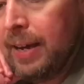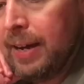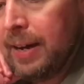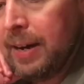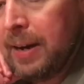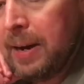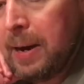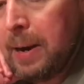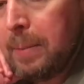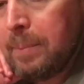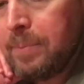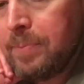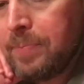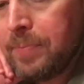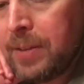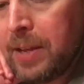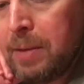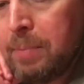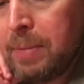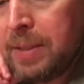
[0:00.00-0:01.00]

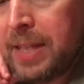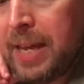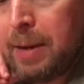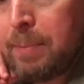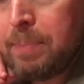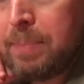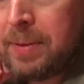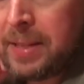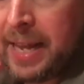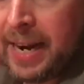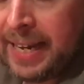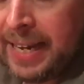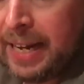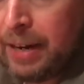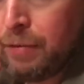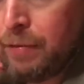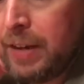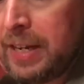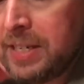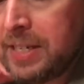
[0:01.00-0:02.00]
but then I get
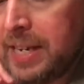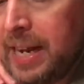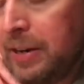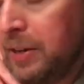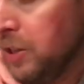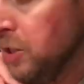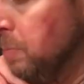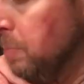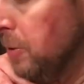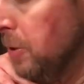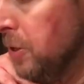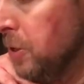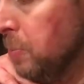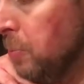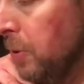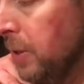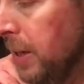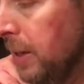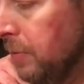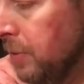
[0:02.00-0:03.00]
a face-down experience
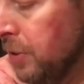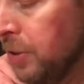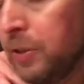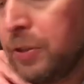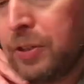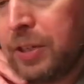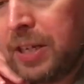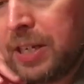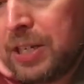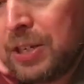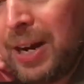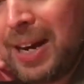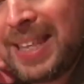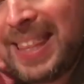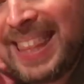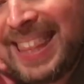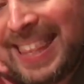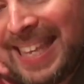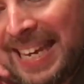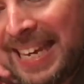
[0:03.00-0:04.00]
point after using it. So I
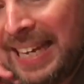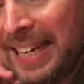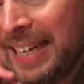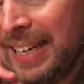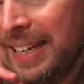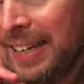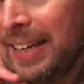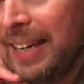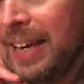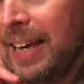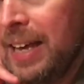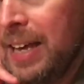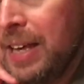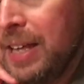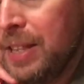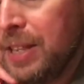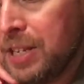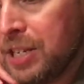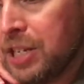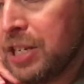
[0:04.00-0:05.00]
think
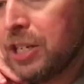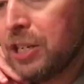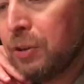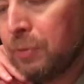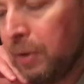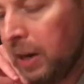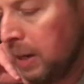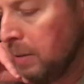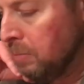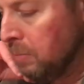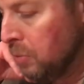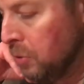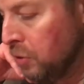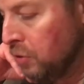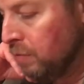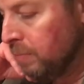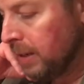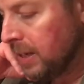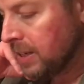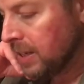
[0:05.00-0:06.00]
this is the right
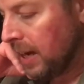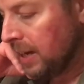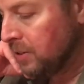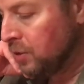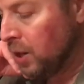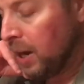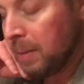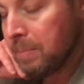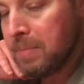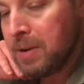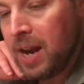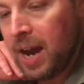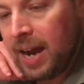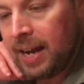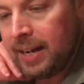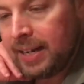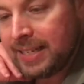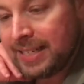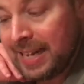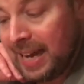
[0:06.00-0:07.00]
move because I am
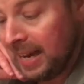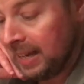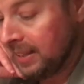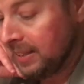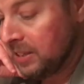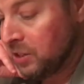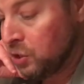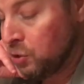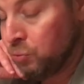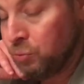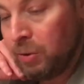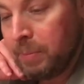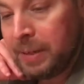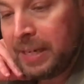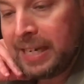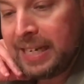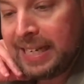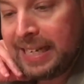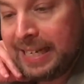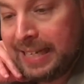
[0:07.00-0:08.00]
not exactly
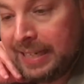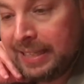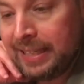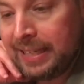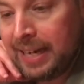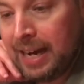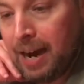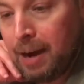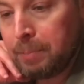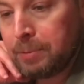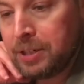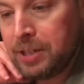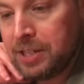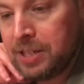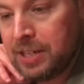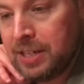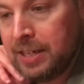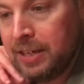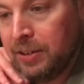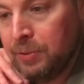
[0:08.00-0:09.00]
swimming in healing
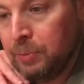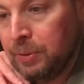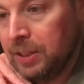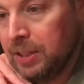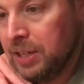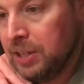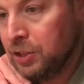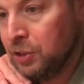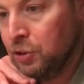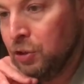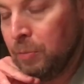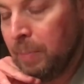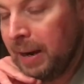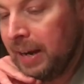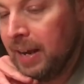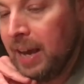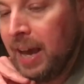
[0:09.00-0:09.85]
options here with this group.